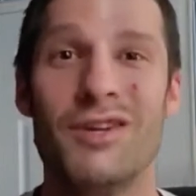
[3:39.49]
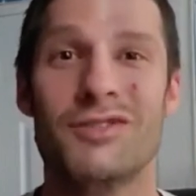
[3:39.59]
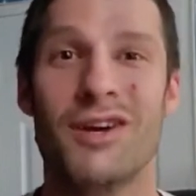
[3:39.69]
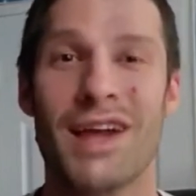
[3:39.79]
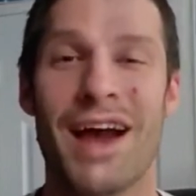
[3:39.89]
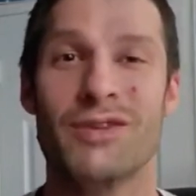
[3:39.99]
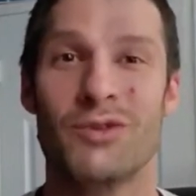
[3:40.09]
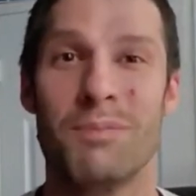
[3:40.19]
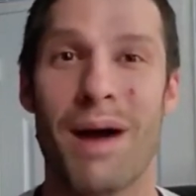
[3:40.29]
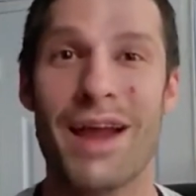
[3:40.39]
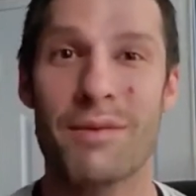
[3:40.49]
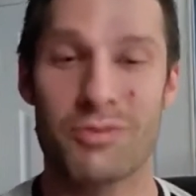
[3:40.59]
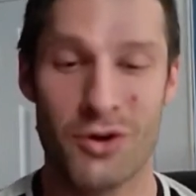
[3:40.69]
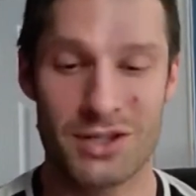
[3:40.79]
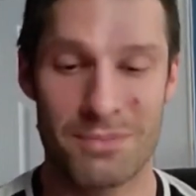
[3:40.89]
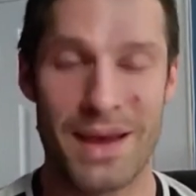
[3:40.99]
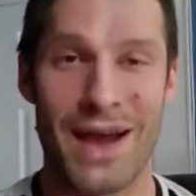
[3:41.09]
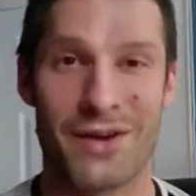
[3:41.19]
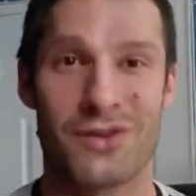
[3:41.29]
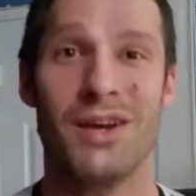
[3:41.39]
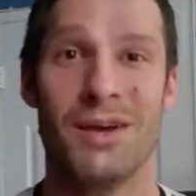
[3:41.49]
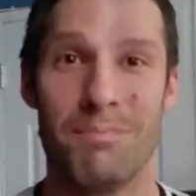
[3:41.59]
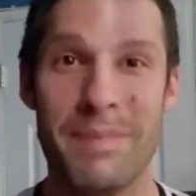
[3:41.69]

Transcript: So guys, when you buy your protein powder,